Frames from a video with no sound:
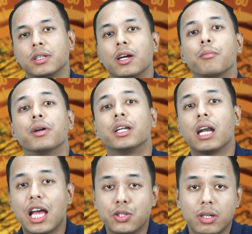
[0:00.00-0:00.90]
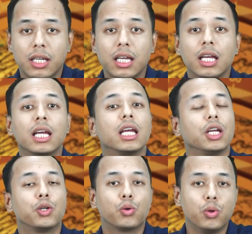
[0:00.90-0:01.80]
but gradually
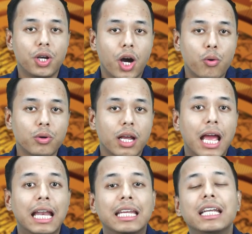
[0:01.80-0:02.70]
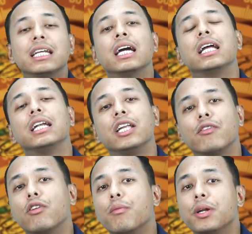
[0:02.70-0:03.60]
it cooled down and it
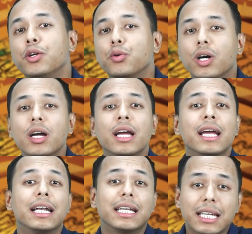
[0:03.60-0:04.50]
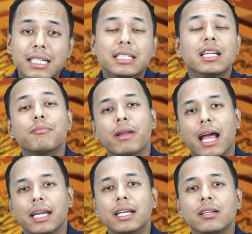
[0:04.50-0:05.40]
developed into a terrestrial
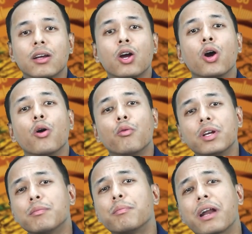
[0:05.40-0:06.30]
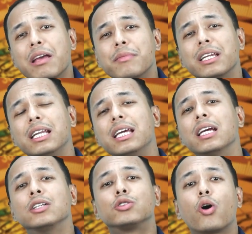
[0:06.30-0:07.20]
planet with primarily
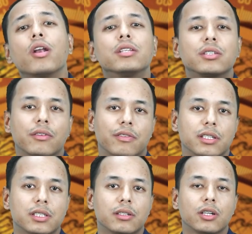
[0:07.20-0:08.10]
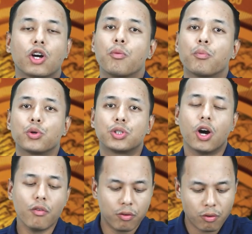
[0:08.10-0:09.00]
solid surface composed
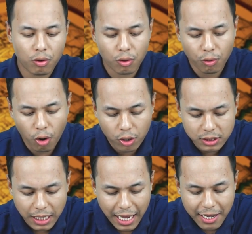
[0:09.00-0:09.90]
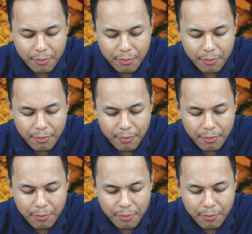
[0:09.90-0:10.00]
of rocks and